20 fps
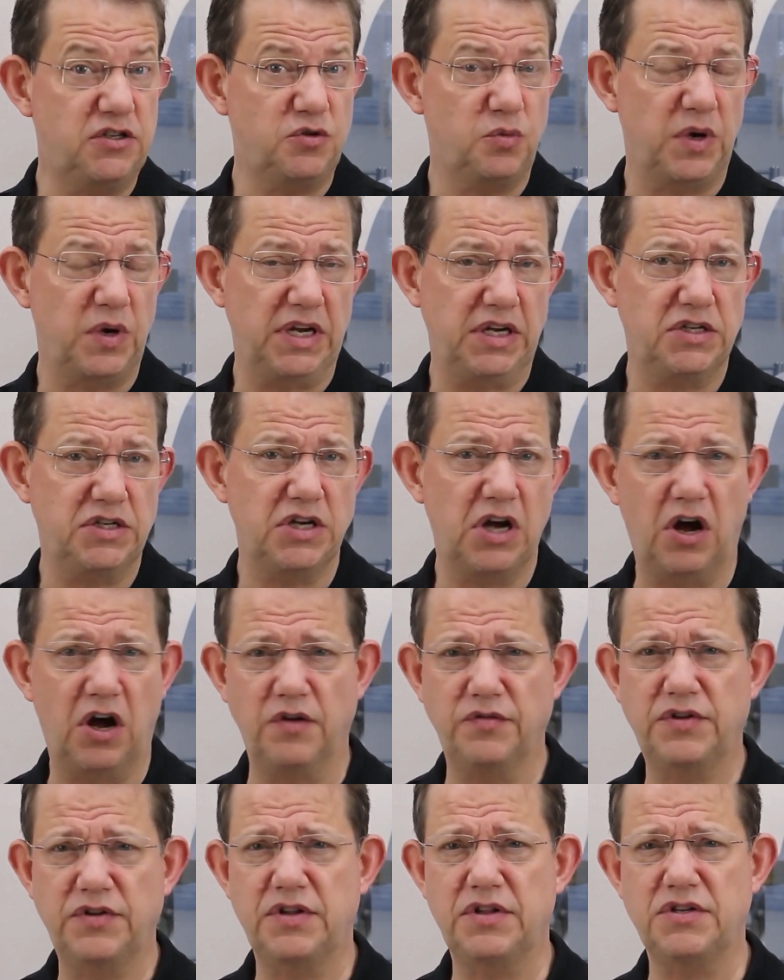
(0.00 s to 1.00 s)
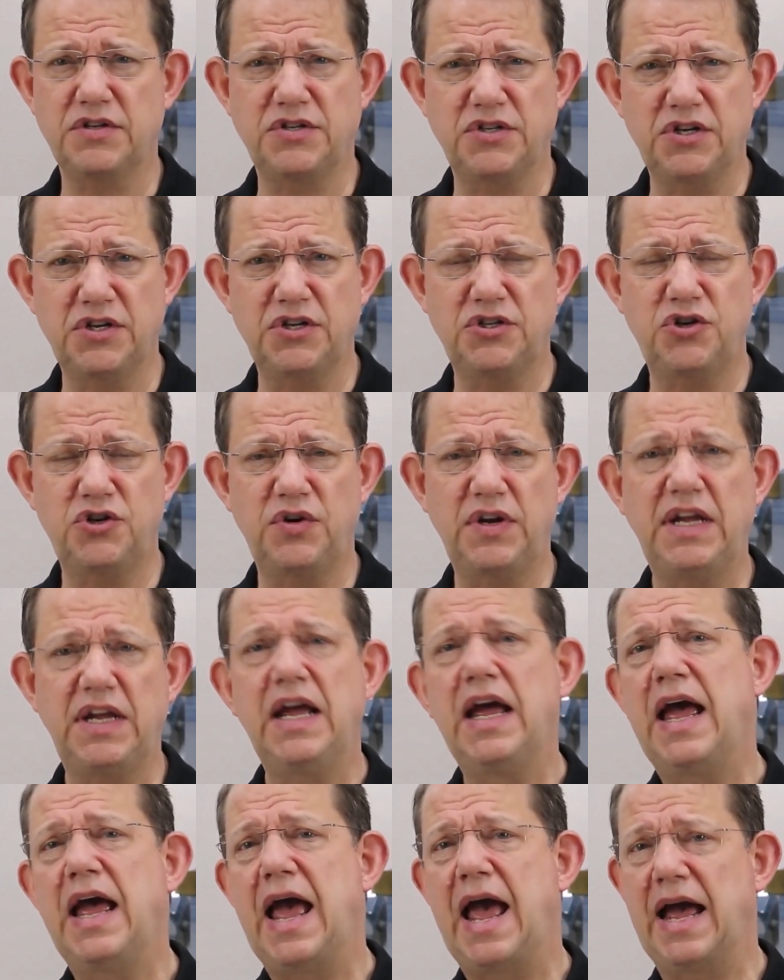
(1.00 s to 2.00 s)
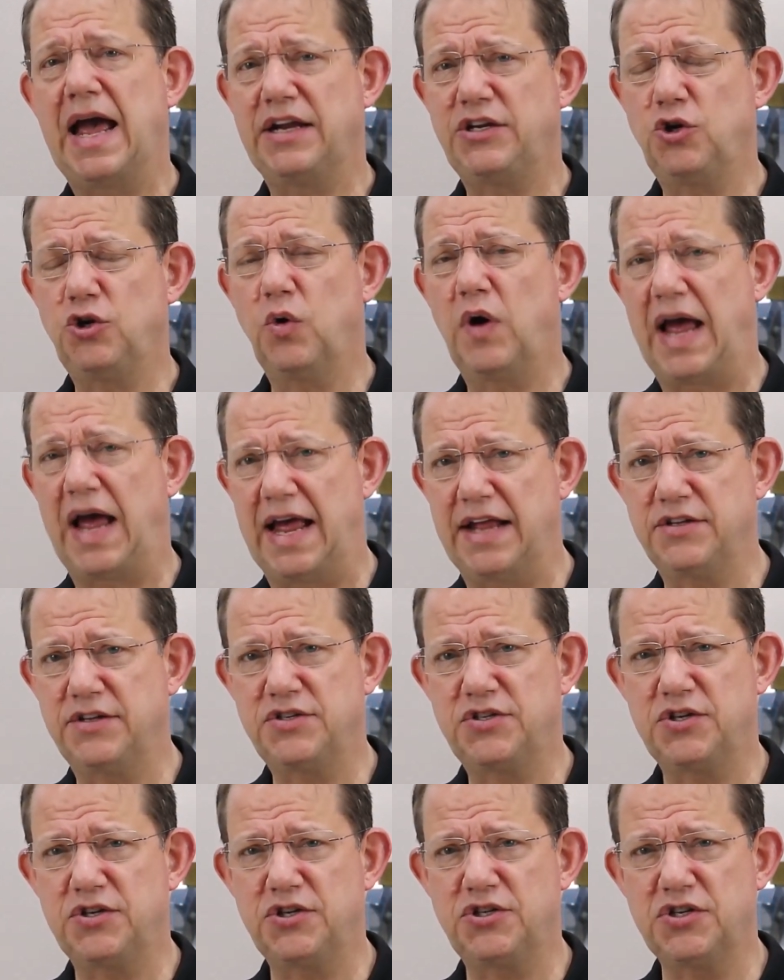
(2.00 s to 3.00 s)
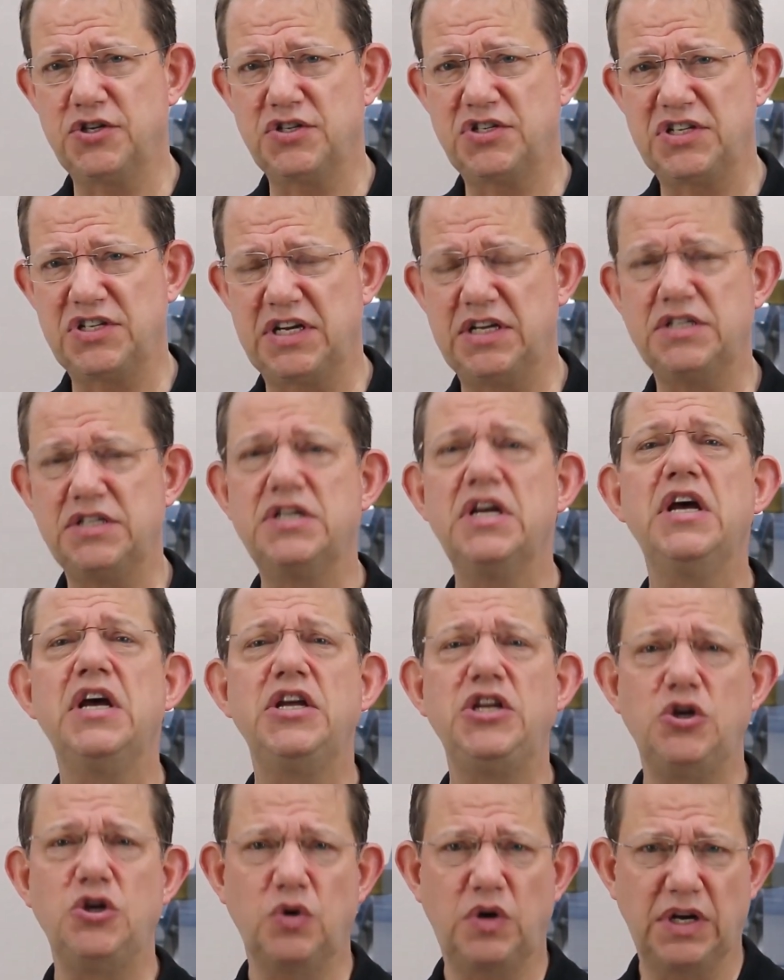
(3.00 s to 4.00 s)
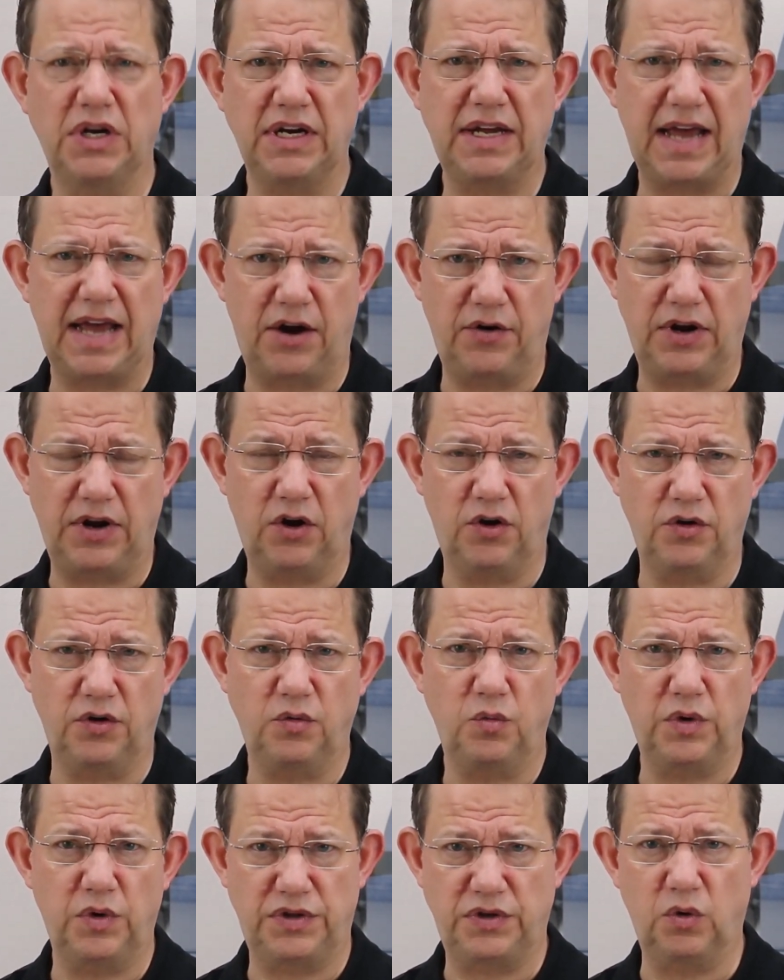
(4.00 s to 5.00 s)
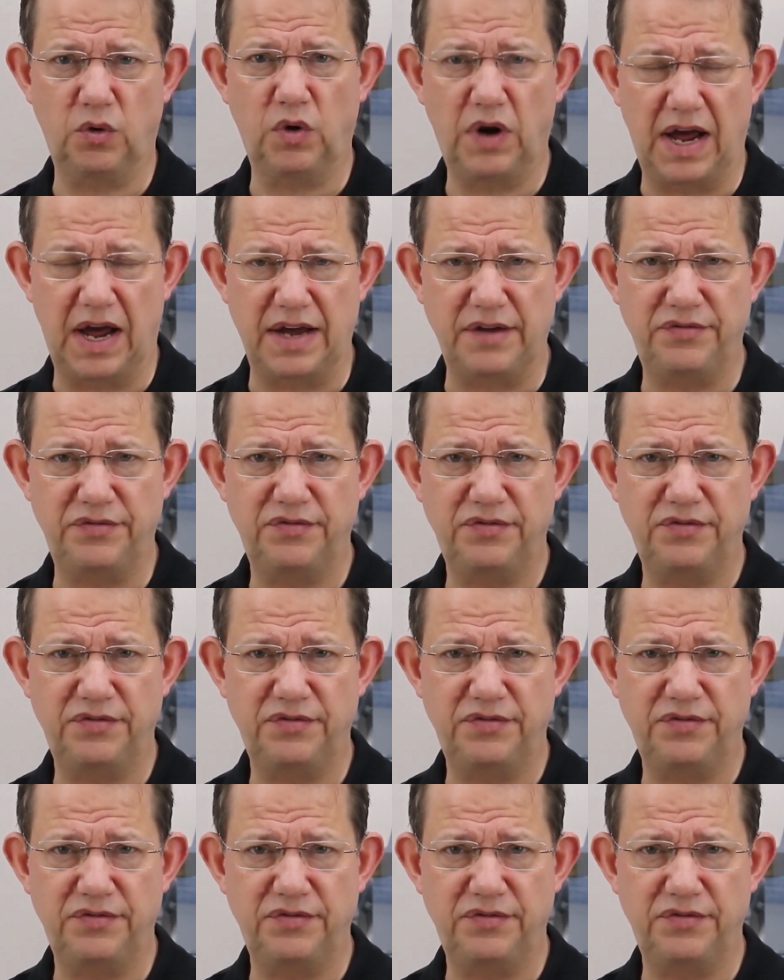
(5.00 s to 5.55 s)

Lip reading: weeks after the surgery, and your hand surgeon says you can carry on with your life.